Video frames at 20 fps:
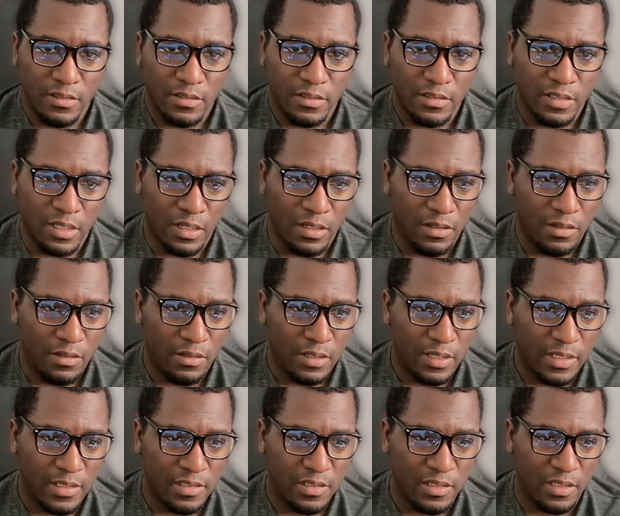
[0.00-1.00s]
So
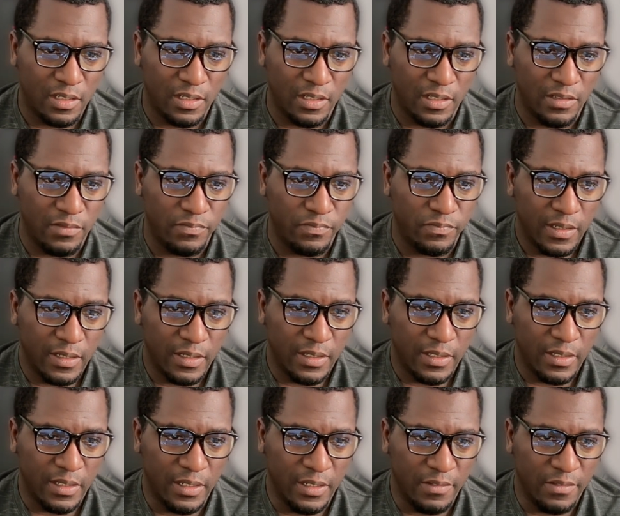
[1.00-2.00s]
let's see
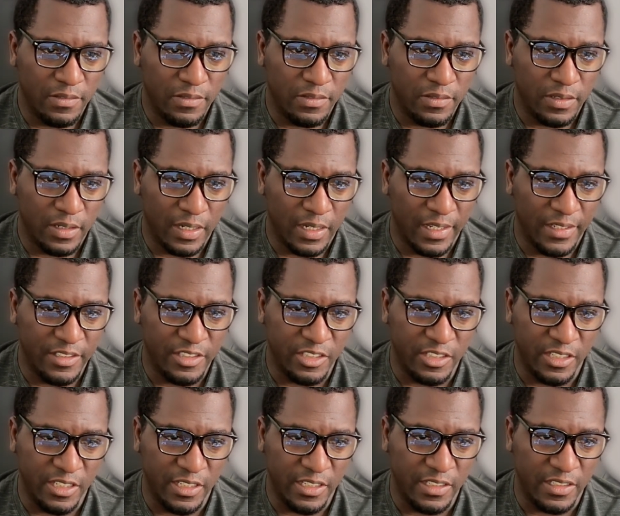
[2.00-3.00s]
if
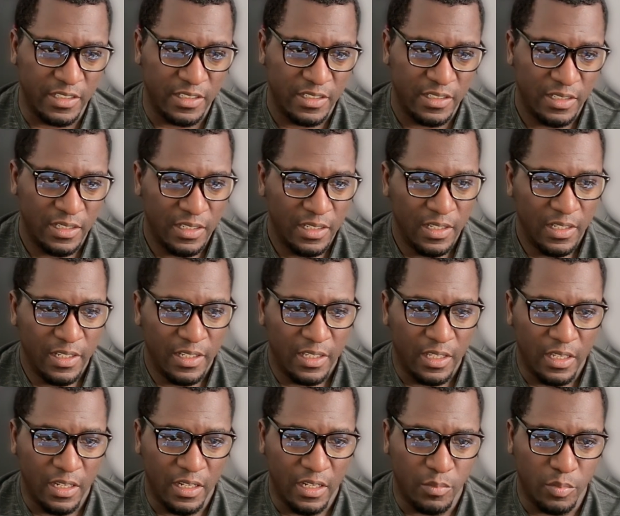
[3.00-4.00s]
IGN
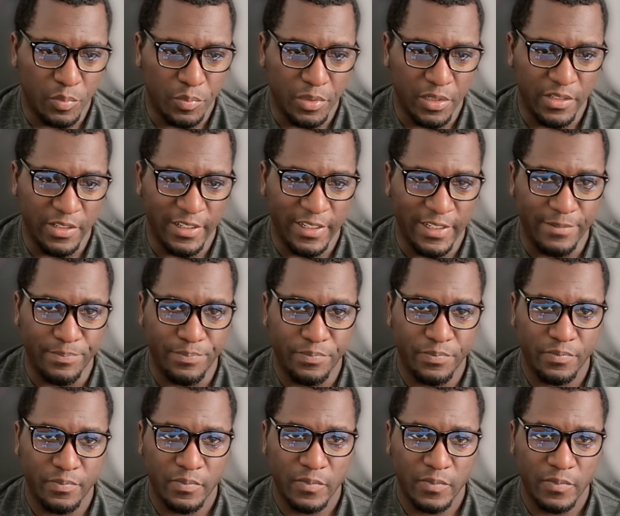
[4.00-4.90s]
can help the brother out.